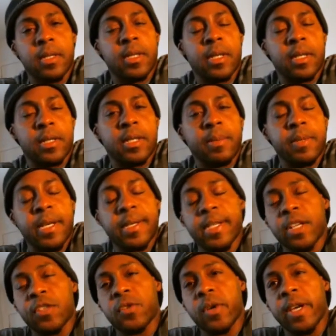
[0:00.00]
Sometimes
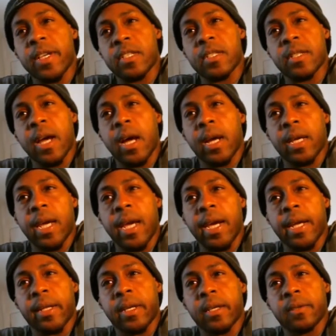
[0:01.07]
I trade stock
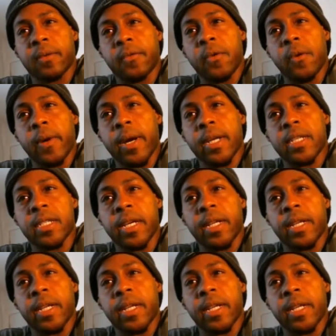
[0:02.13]
and the forex,